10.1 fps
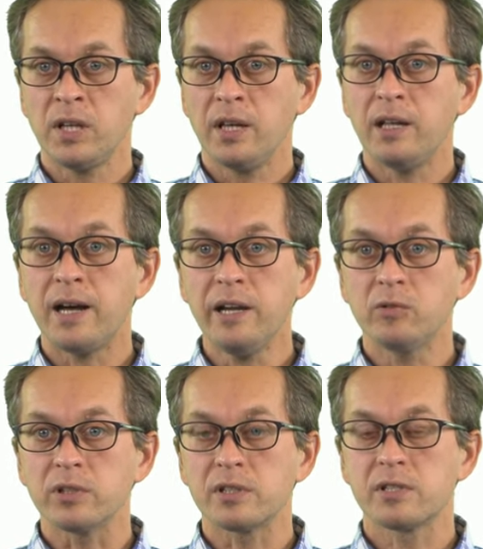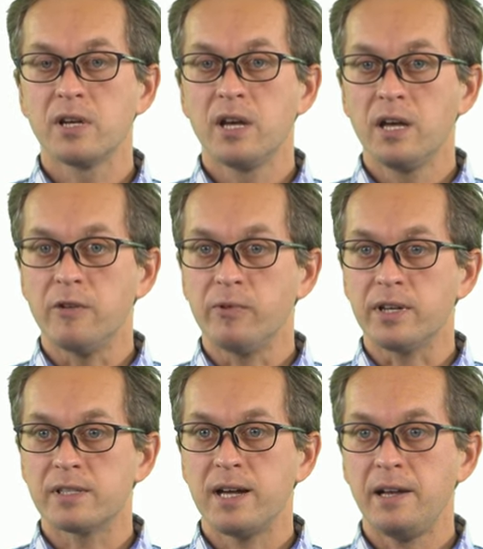In other words, if we
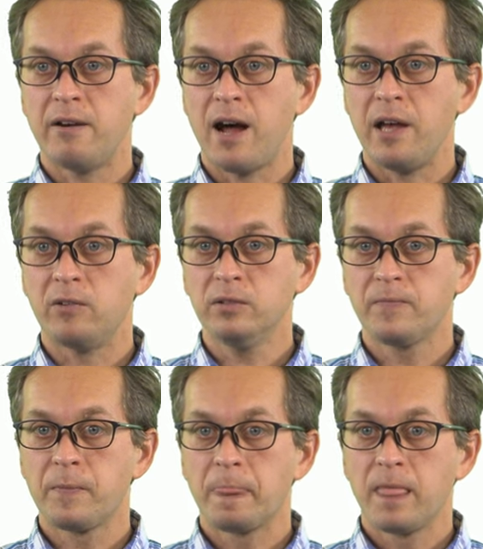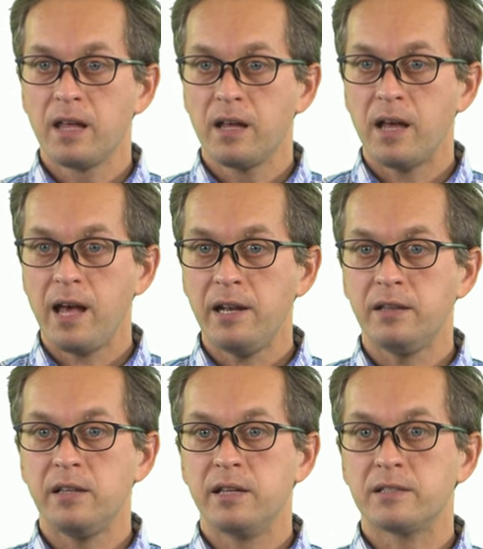excite our ion and it
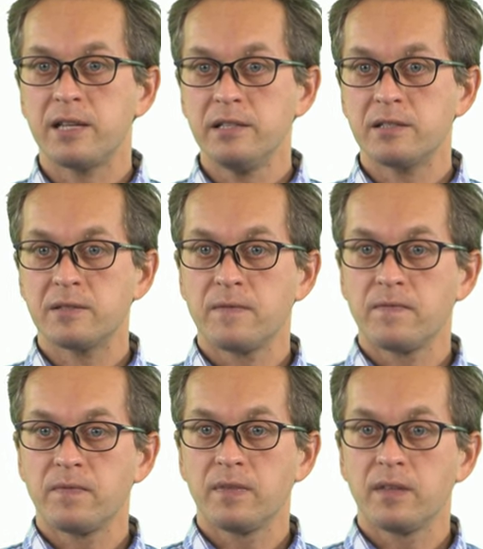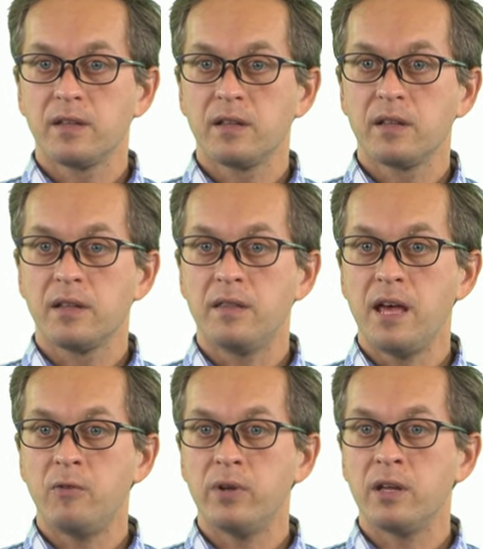de-excites,
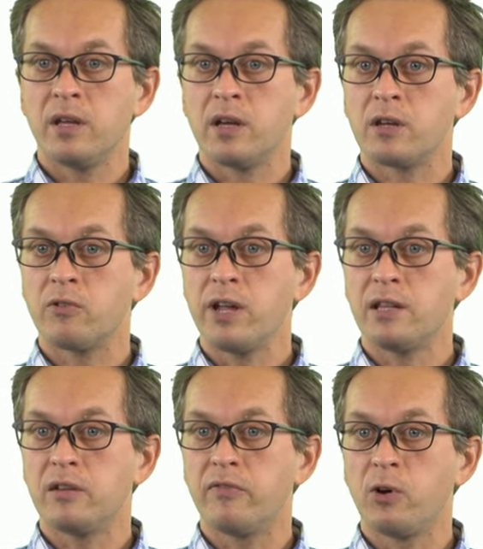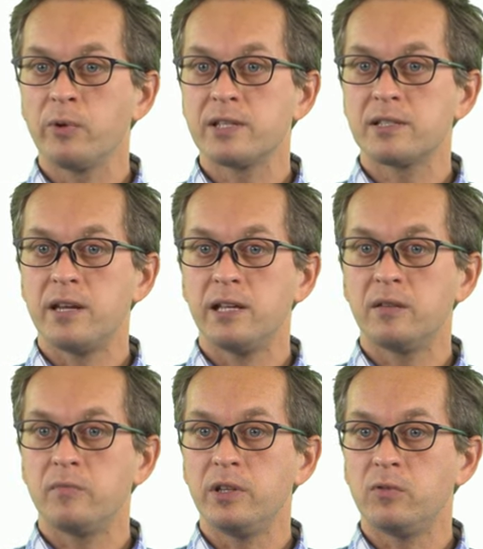then we uh, create the following state
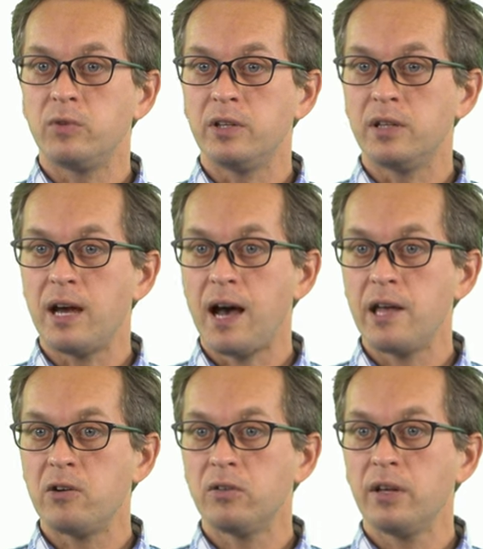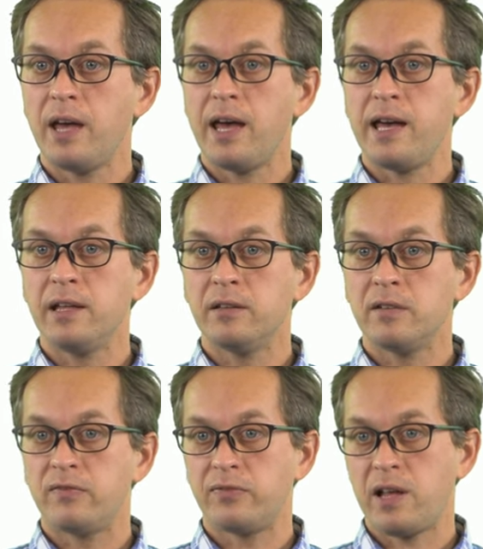between the ion and the
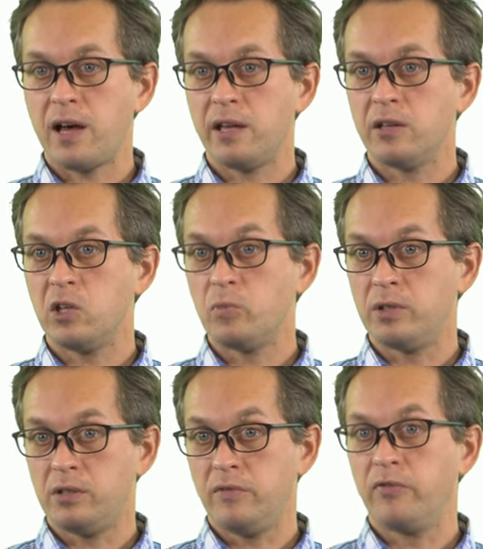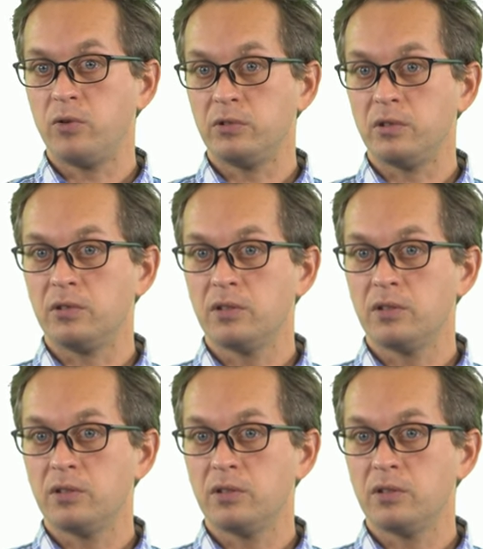flying qubit, the photon.